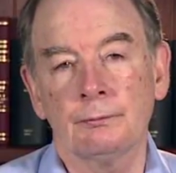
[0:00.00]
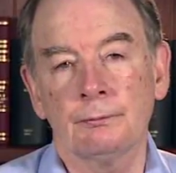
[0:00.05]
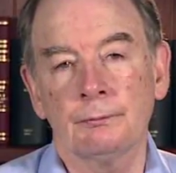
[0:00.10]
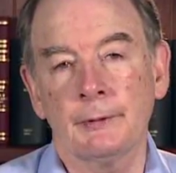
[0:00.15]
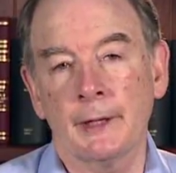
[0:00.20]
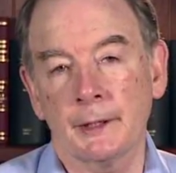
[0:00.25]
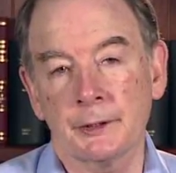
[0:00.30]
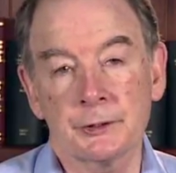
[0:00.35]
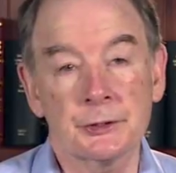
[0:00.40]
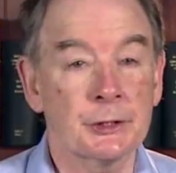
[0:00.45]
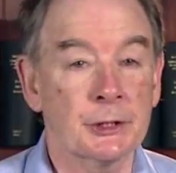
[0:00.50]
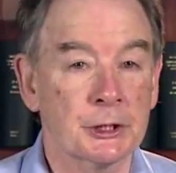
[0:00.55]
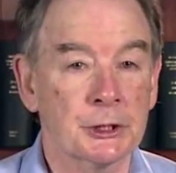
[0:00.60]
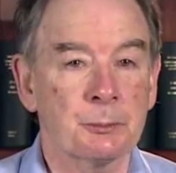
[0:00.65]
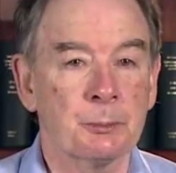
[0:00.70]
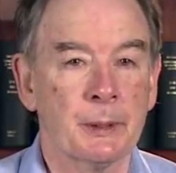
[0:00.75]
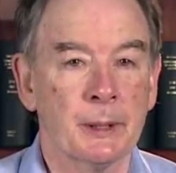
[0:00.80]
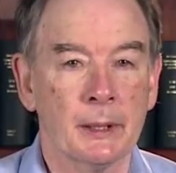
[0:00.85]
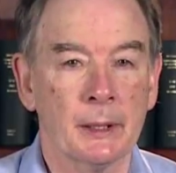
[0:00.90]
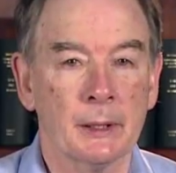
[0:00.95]
That's 6
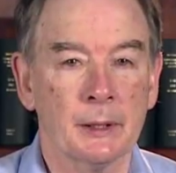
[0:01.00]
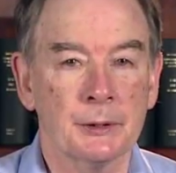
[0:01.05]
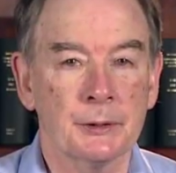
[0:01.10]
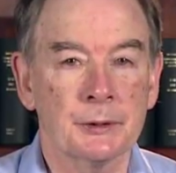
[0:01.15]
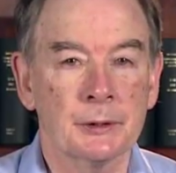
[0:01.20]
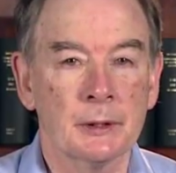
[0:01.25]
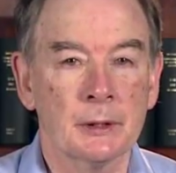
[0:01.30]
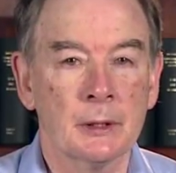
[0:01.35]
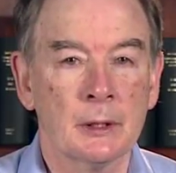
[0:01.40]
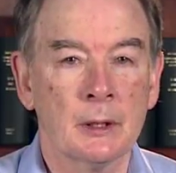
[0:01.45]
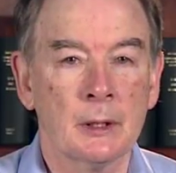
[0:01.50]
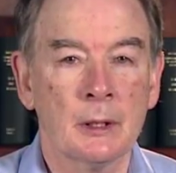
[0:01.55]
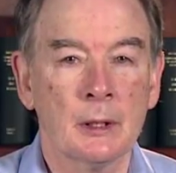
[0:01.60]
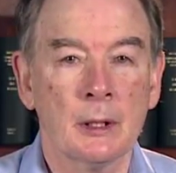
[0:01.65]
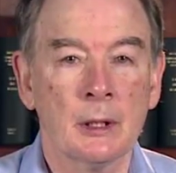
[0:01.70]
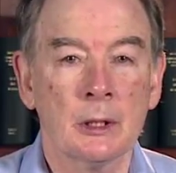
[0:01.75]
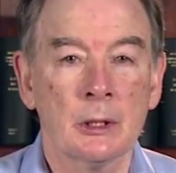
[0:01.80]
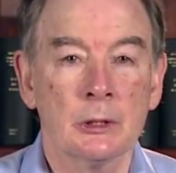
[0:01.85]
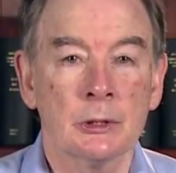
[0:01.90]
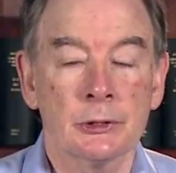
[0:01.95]
pairs,
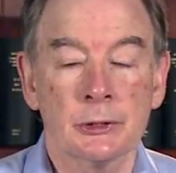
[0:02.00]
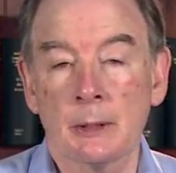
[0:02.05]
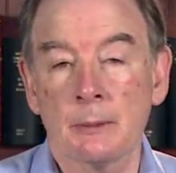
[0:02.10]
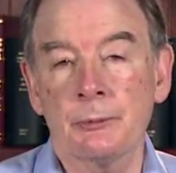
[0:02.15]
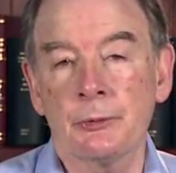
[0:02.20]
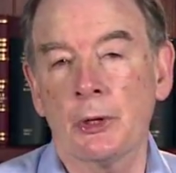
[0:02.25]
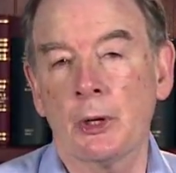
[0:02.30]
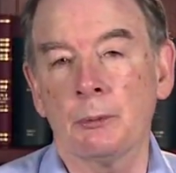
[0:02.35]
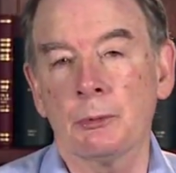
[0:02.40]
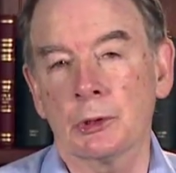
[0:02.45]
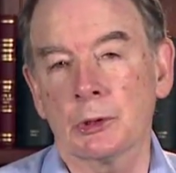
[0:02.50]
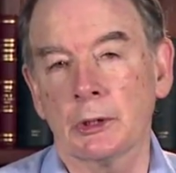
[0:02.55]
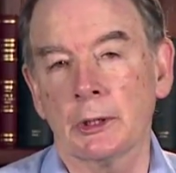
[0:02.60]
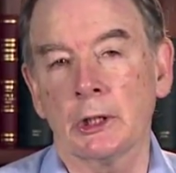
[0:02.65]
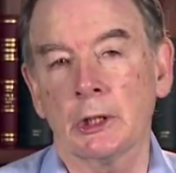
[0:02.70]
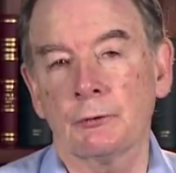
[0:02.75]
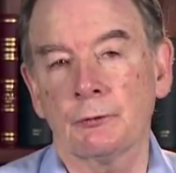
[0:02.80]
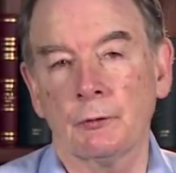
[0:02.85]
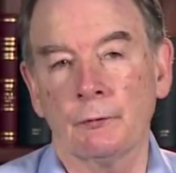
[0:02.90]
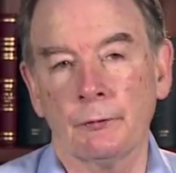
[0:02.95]
sometimes
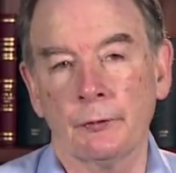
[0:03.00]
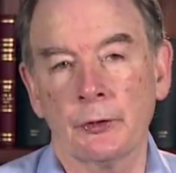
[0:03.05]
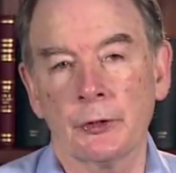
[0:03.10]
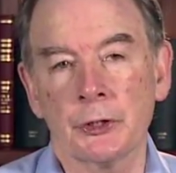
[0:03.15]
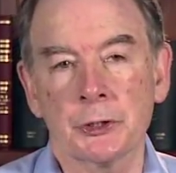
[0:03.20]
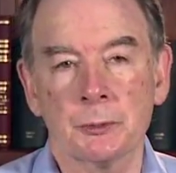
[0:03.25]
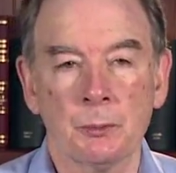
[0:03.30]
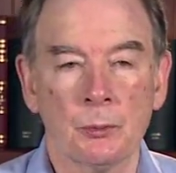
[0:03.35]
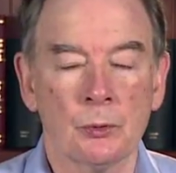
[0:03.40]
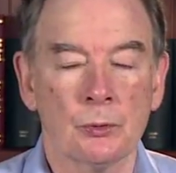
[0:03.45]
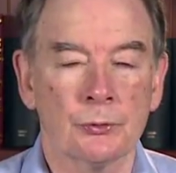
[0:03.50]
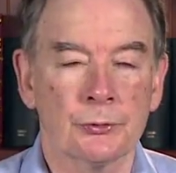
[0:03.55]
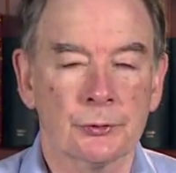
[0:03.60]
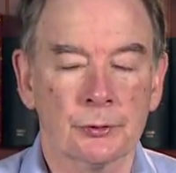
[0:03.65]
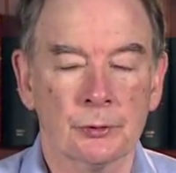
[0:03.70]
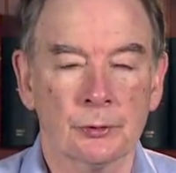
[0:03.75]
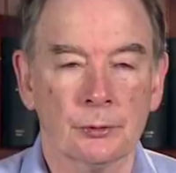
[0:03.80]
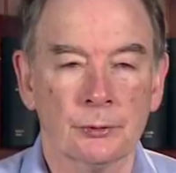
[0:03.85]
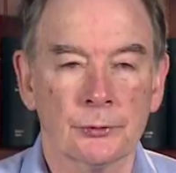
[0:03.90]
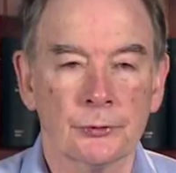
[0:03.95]
less for very small
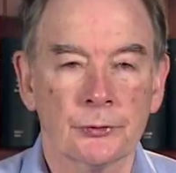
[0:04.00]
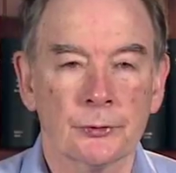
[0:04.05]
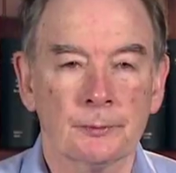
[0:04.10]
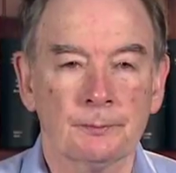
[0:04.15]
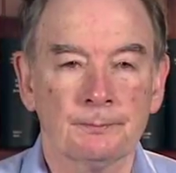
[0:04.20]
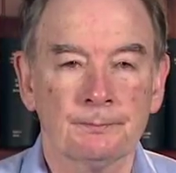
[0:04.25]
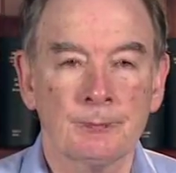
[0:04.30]
schools.